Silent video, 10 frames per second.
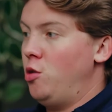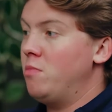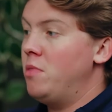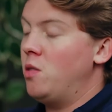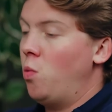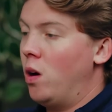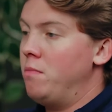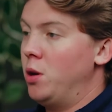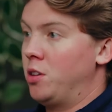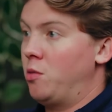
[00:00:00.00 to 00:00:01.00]
be in
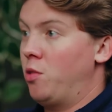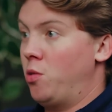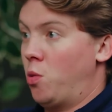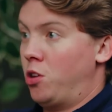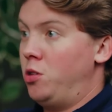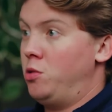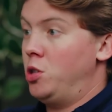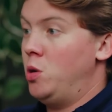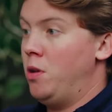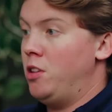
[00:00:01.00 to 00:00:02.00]
one building with the work you
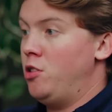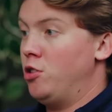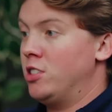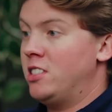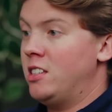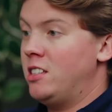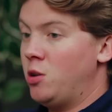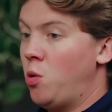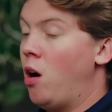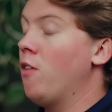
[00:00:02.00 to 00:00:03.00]
do, but there's
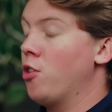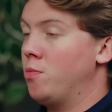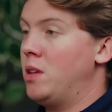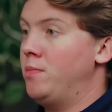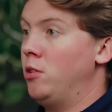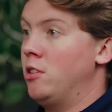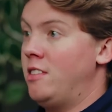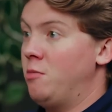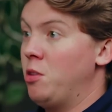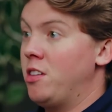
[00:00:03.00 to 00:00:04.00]
12 other people
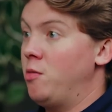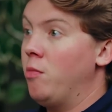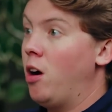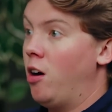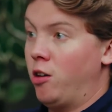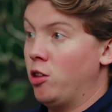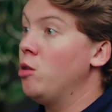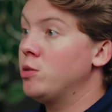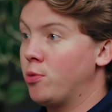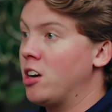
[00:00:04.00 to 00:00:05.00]
within a
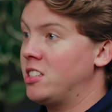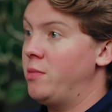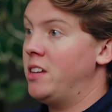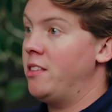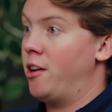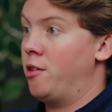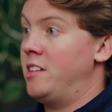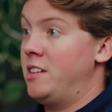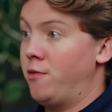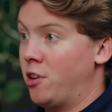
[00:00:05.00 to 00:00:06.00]
close proximity that are
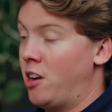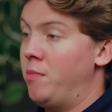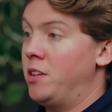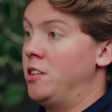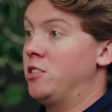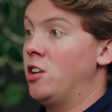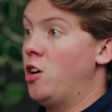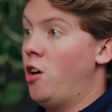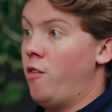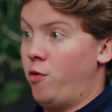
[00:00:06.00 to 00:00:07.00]
in different companies
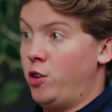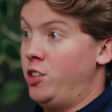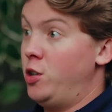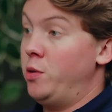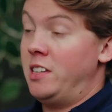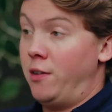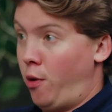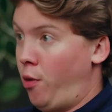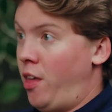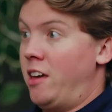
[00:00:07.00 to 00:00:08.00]
for doing
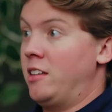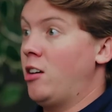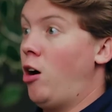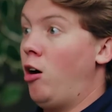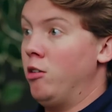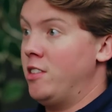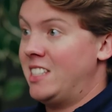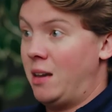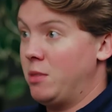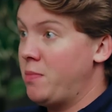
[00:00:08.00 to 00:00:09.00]
different things all in the
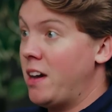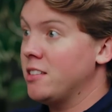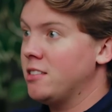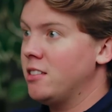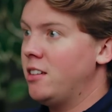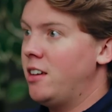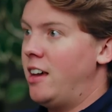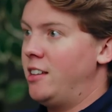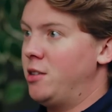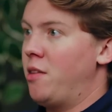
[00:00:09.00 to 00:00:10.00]
same space.
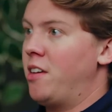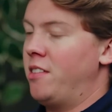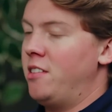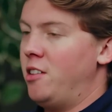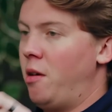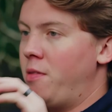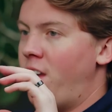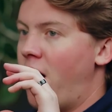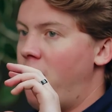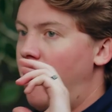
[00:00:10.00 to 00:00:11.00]
And so I think,
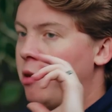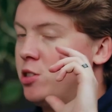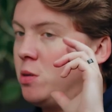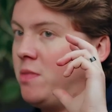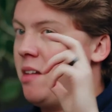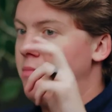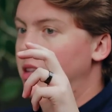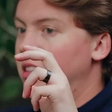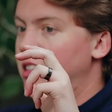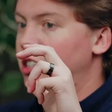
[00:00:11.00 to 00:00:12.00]
I would assume that
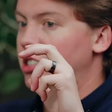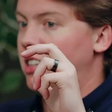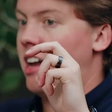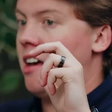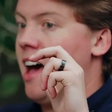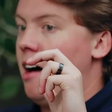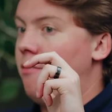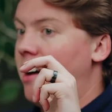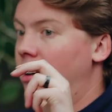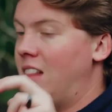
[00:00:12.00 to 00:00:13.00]
ability just to kind of
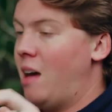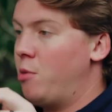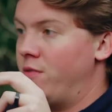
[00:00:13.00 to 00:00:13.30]
have that collaborative